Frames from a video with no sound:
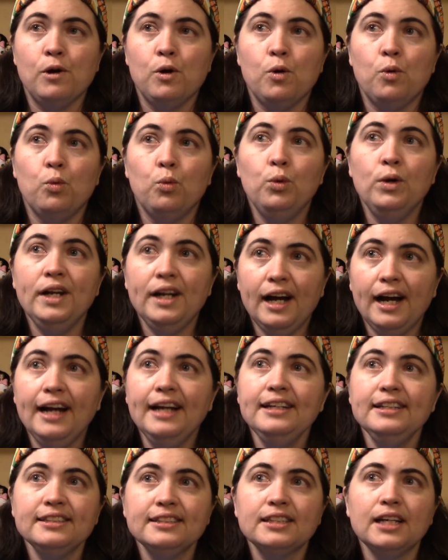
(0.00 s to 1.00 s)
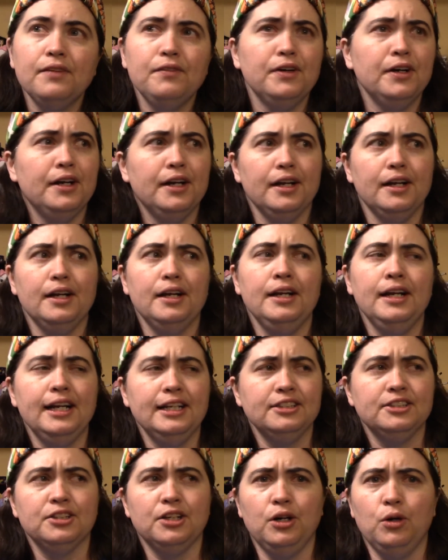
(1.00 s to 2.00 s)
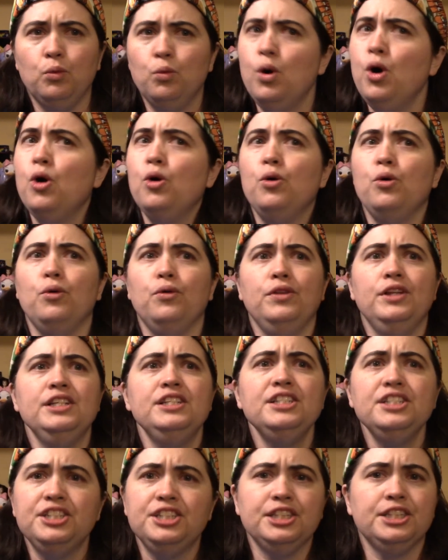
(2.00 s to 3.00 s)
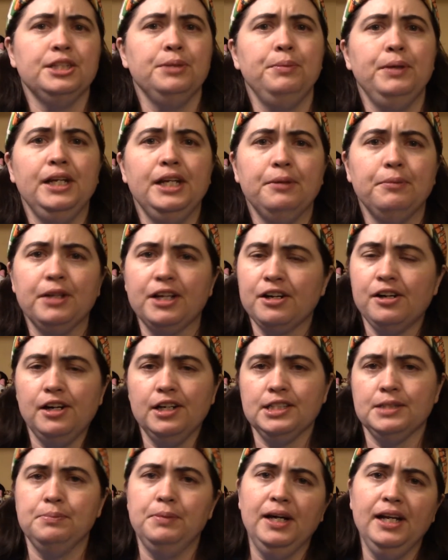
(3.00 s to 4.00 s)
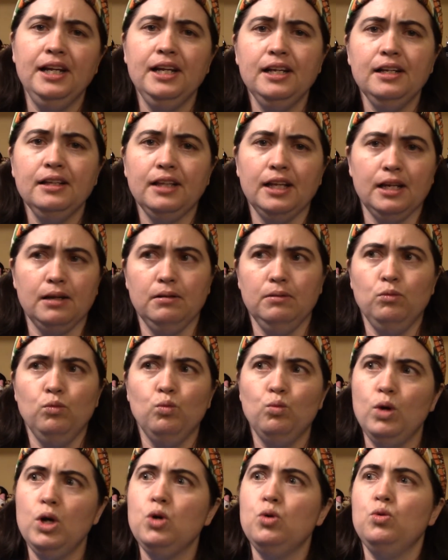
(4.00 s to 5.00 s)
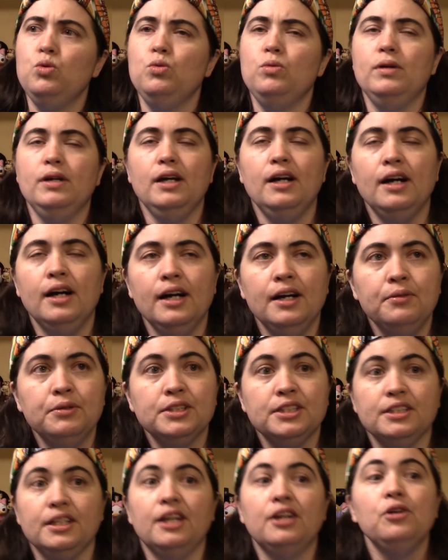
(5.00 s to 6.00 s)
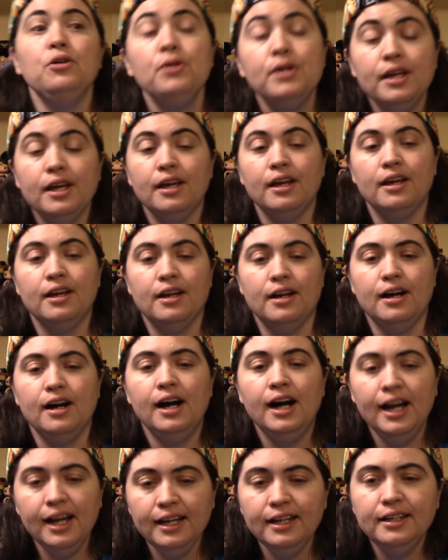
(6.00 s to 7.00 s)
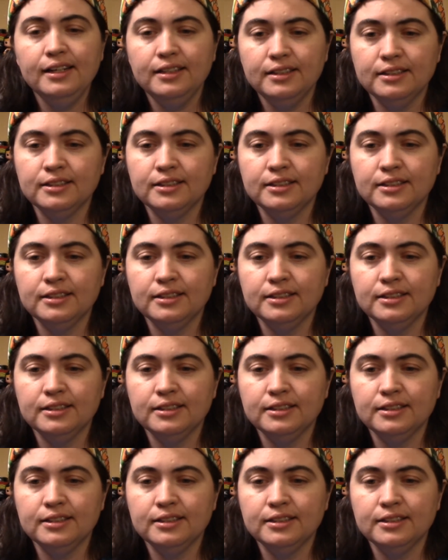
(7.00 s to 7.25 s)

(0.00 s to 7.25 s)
When I discovered and I saw, whoa, this is just a medium that costs money, like, whoa, I was like, okay, I need to